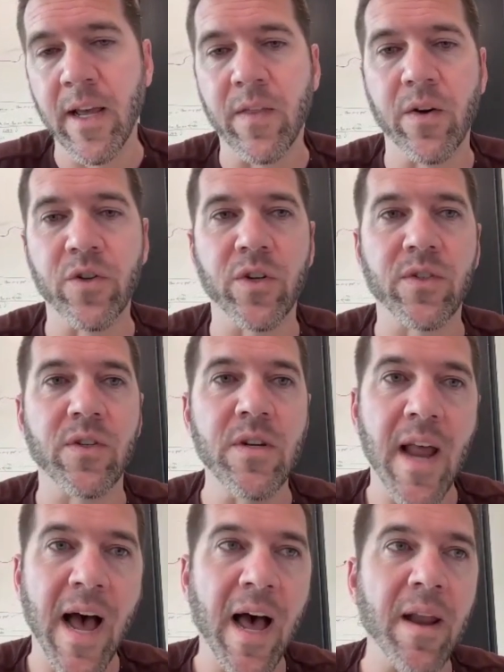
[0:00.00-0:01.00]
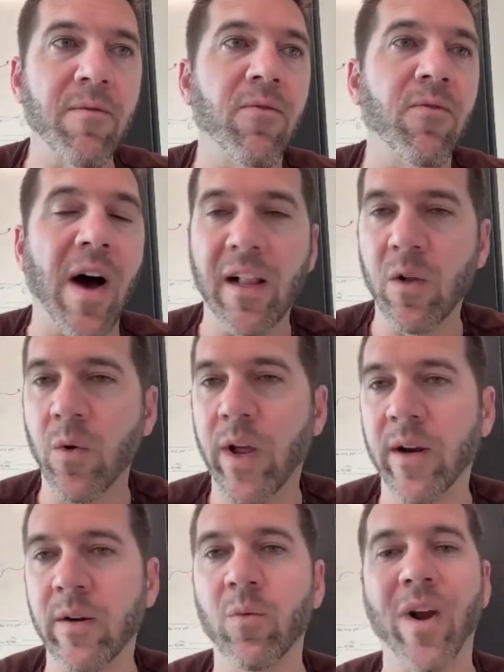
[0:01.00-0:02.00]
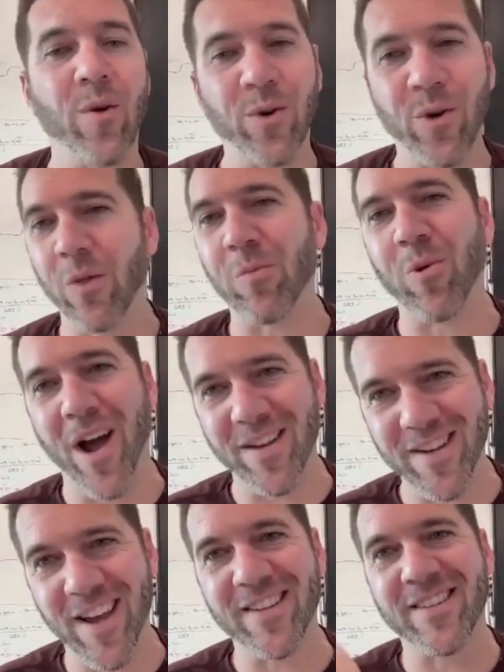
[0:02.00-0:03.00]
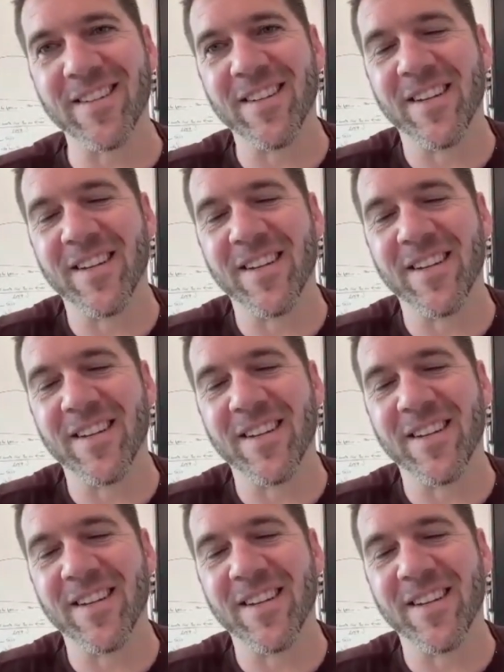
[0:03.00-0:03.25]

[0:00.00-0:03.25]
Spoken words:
They're just not following what I would call the process.